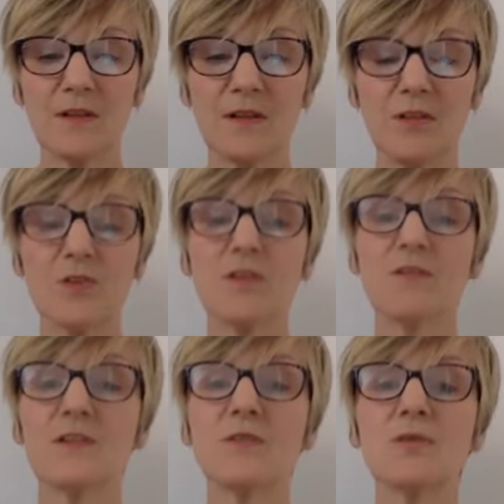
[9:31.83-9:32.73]
use the
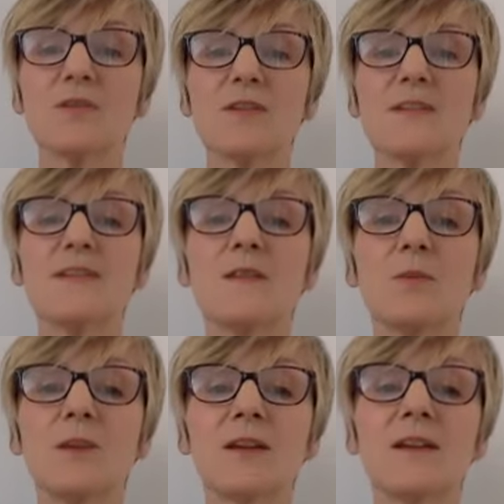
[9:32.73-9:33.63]
resources that
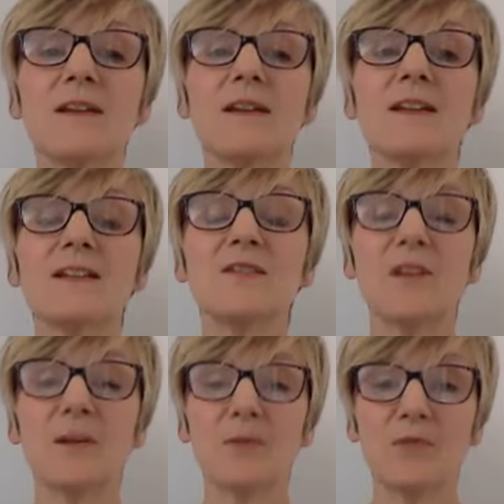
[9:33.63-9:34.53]
we can
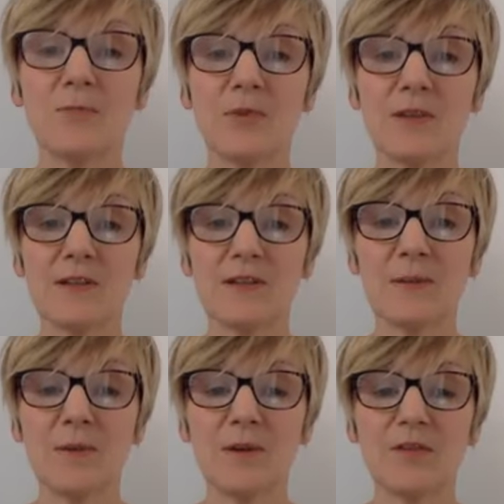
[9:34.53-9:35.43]
develop through practicing
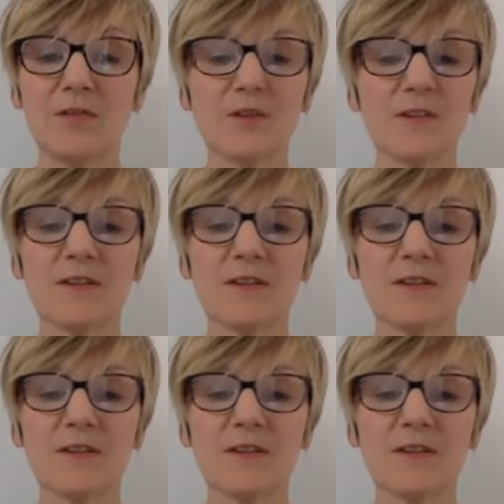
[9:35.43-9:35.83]
mindfulness,